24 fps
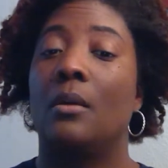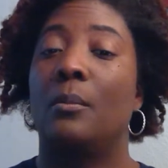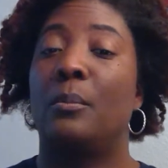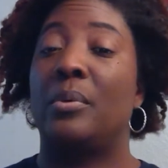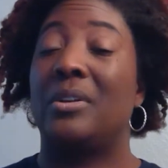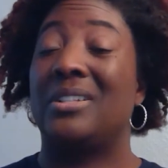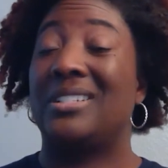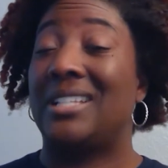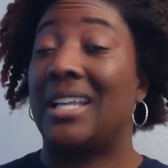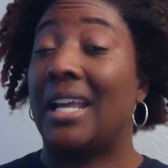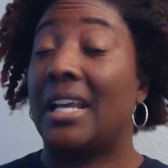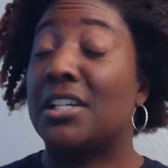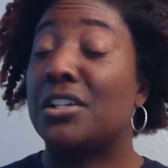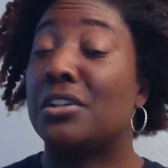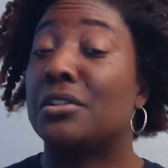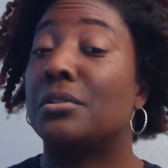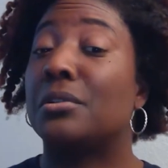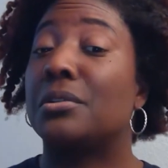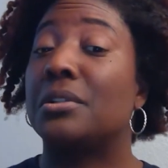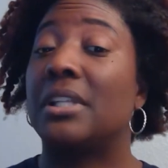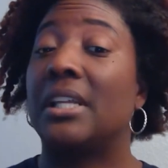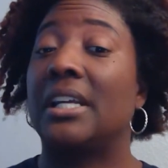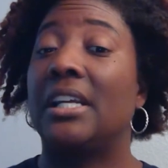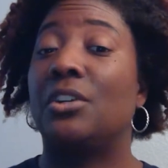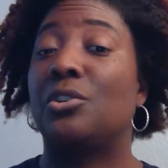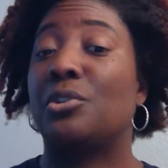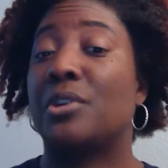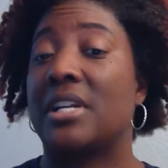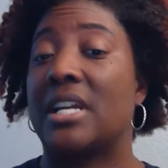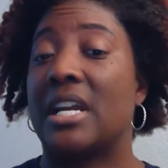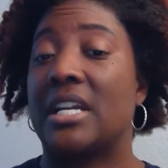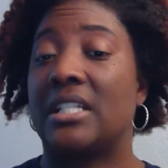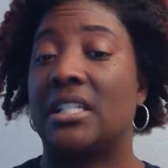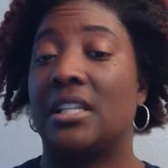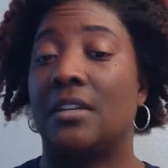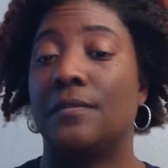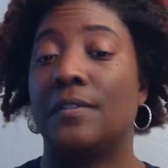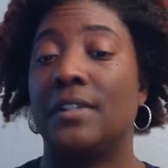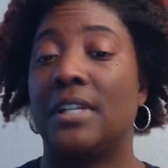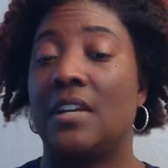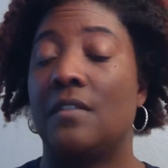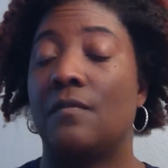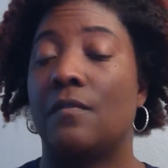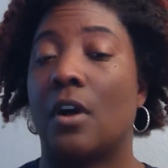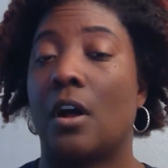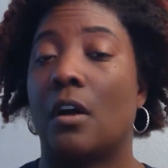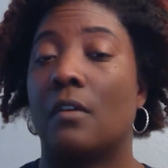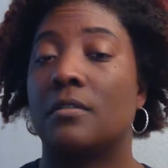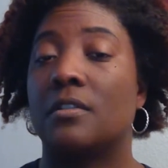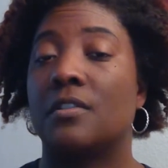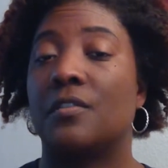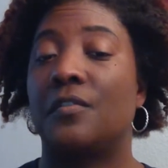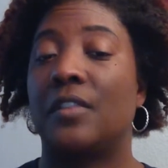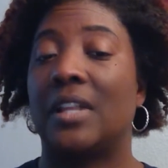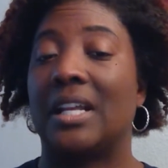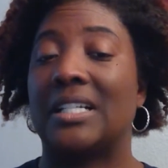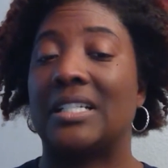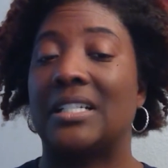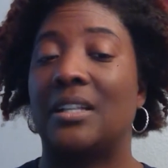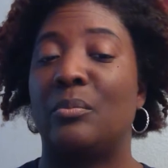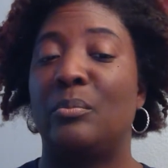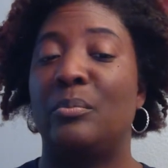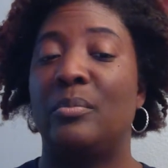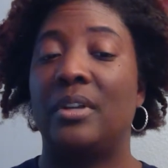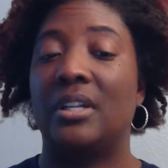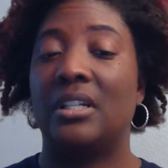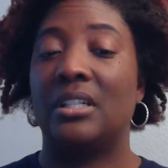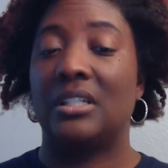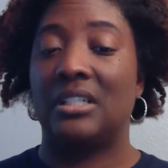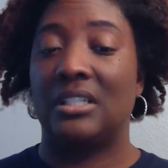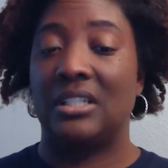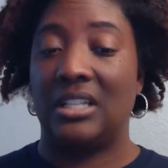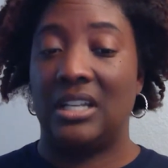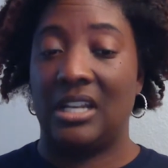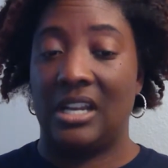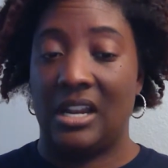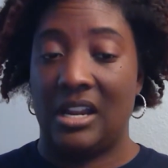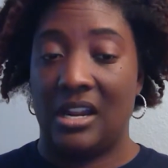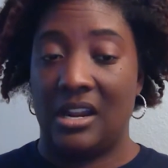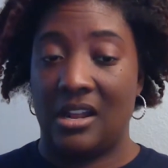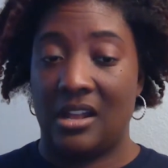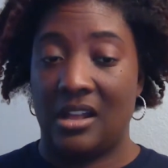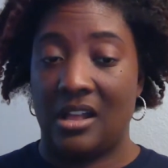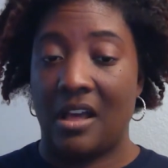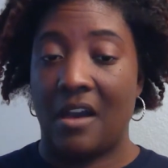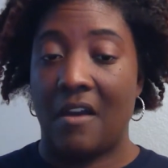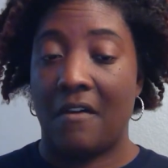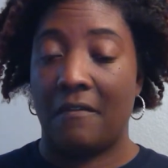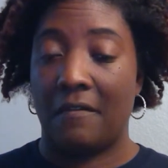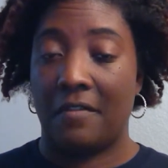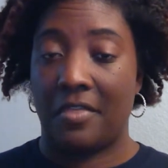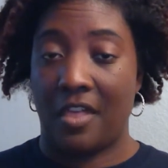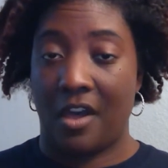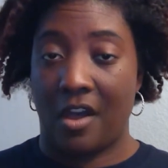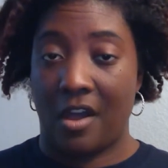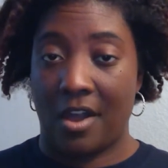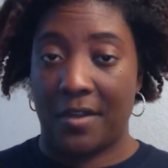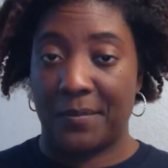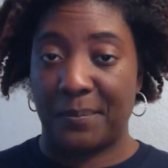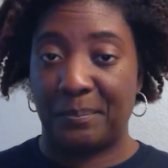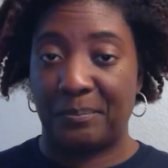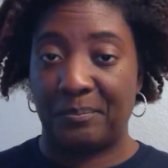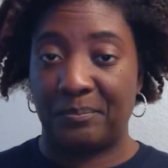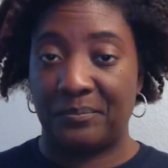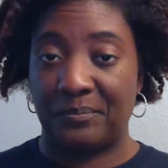Particularly, creativity involves flexibility of thought.